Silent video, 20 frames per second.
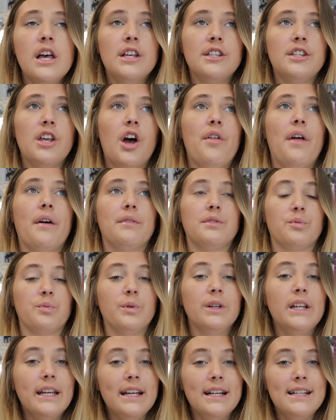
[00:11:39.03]
So that was a
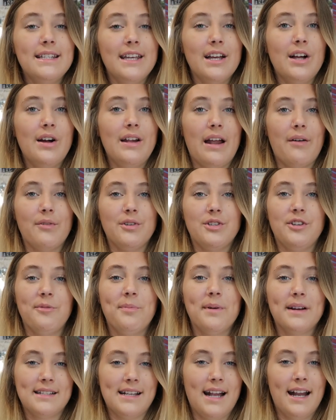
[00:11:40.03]
really good deal and I was
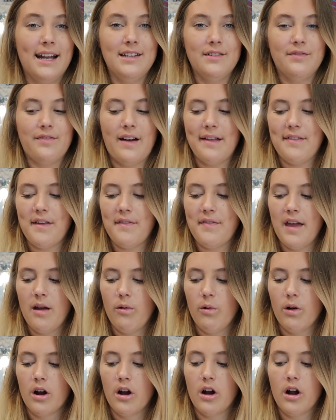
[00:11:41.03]
super excited to find that they
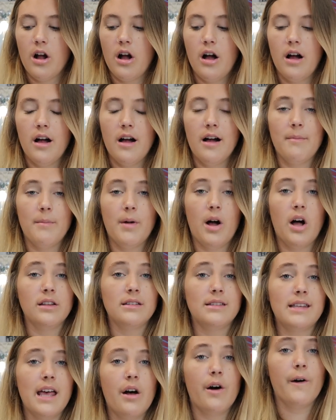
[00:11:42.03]
were on sale